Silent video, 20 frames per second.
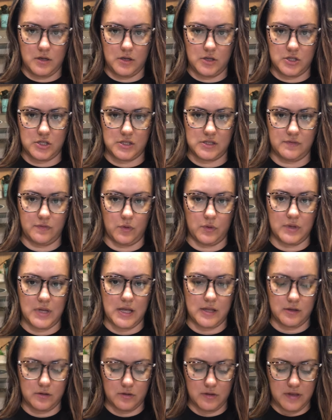you just fold
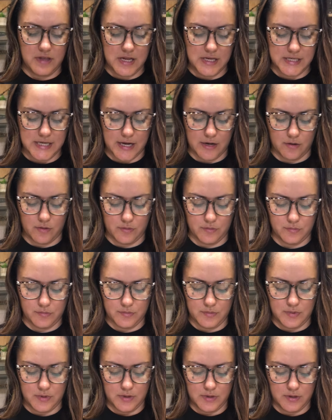that little thing down,
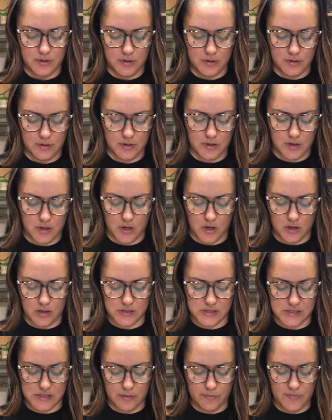
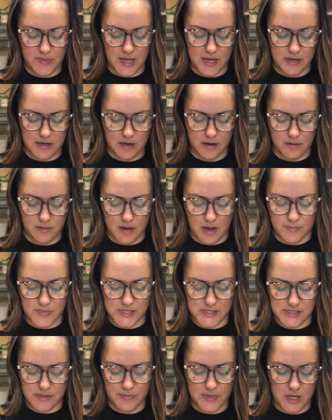zip that up, I
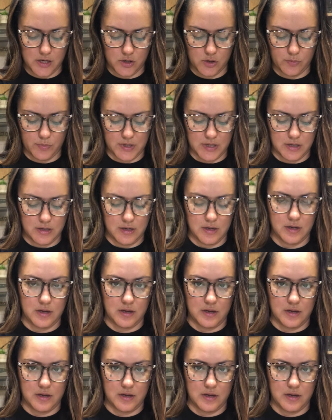mean zip that open,